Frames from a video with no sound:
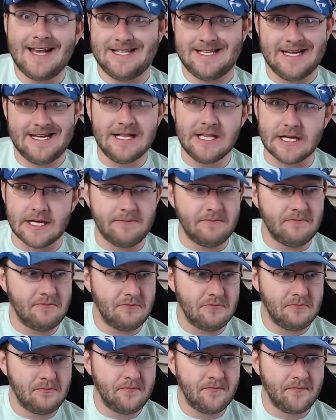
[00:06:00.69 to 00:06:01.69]
Dillon.
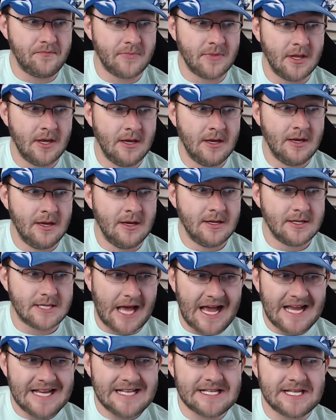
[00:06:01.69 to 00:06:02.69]

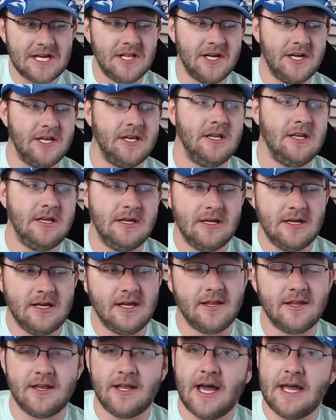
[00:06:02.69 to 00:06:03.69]
Ty Dillon
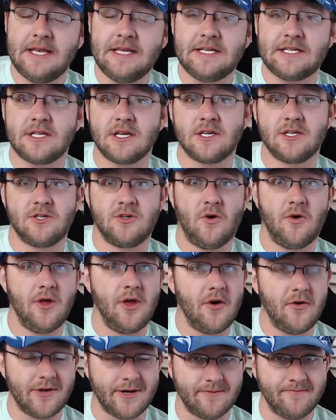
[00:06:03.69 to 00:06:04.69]
in the 96
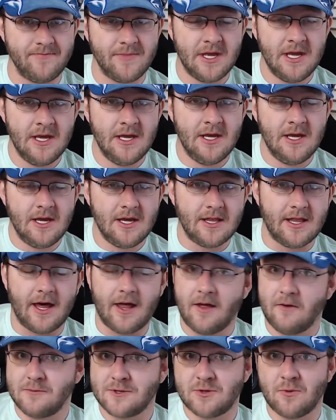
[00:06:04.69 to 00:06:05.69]
Toyota.
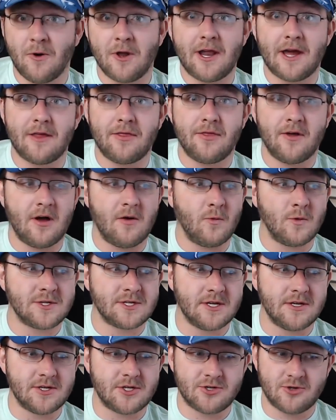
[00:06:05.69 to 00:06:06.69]
Now, that was one I thought was
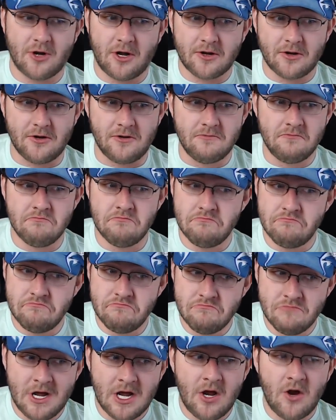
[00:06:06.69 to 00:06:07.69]
going to struggle.
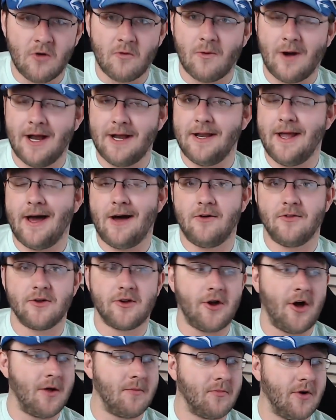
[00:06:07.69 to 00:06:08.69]
Right now, the
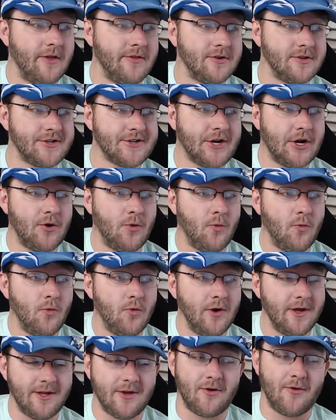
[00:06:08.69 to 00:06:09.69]
Gaunt brothers,
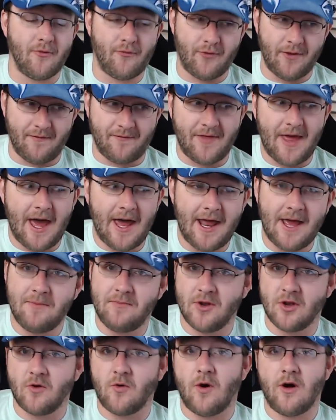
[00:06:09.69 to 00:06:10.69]
if that had
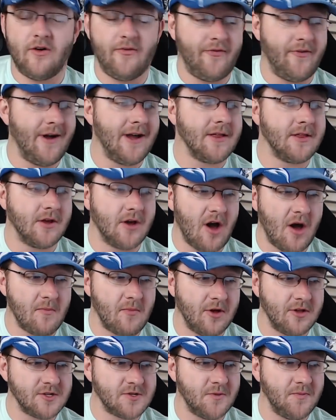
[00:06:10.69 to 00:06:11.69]
been qualifying, the Gaunt
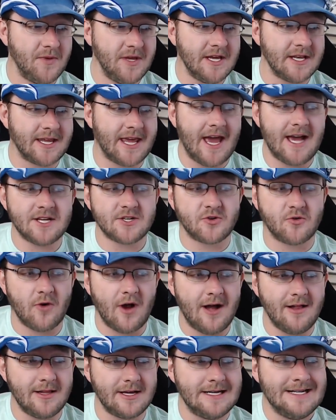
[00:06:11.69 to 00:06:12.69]
brothers would be in. Kaz
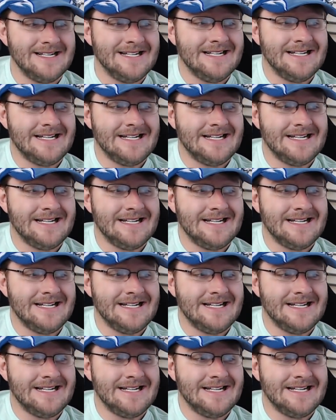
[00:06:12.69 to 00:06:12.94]
Grala,